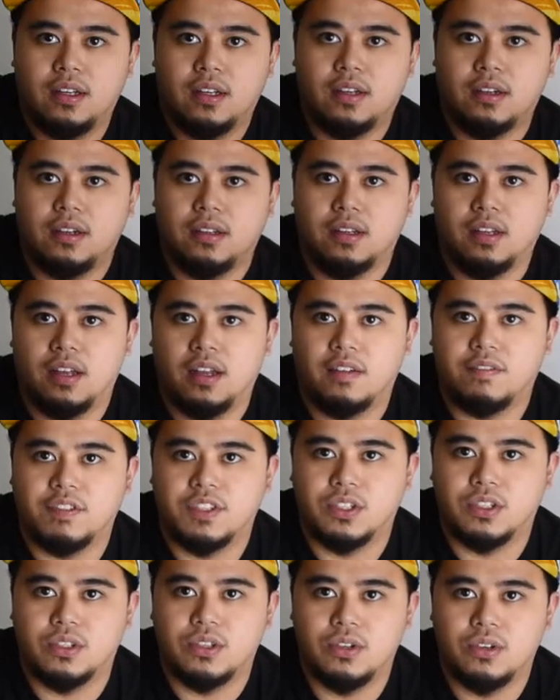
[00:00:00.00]
the left
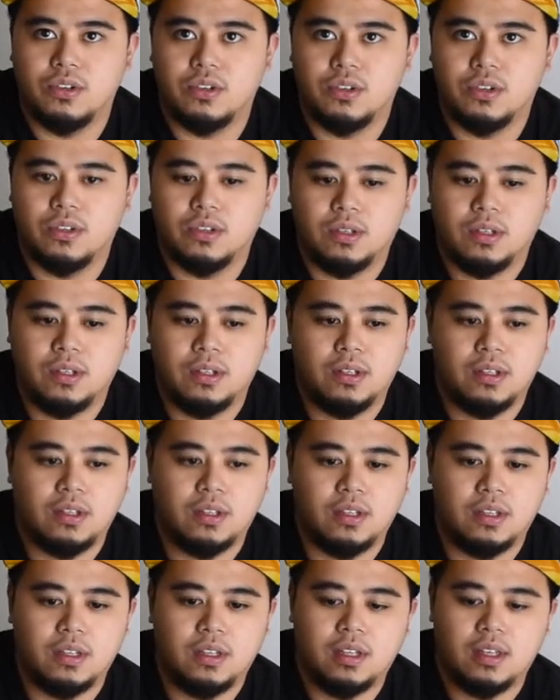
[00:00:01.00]
shoe.
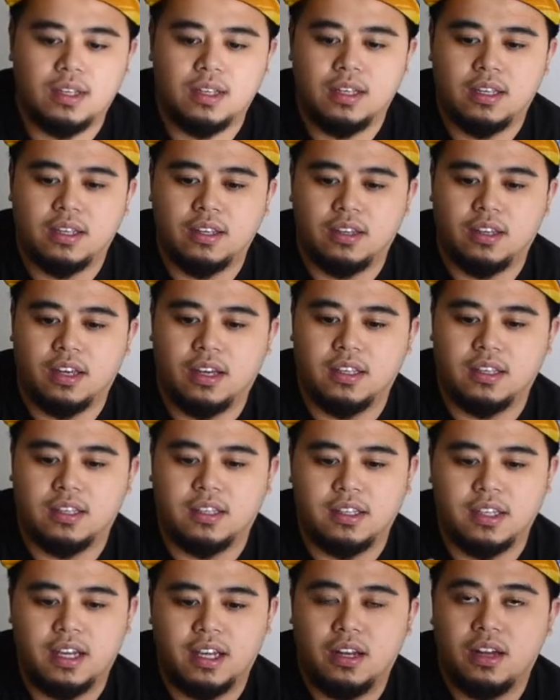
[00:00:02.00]
You got
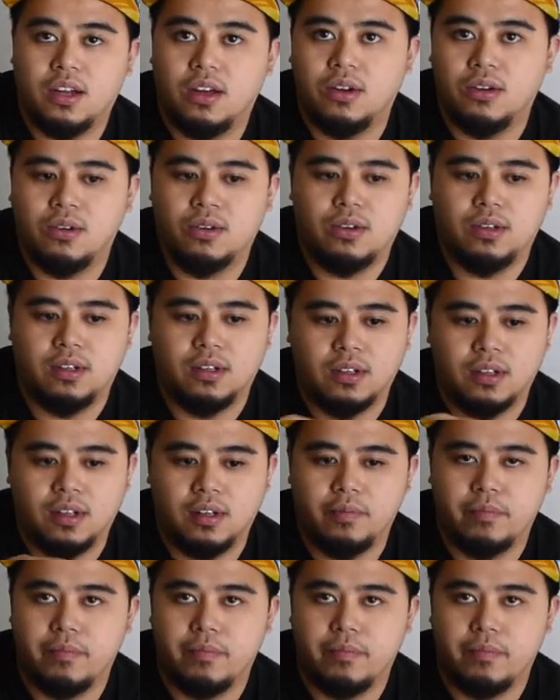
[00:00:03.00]
yellow and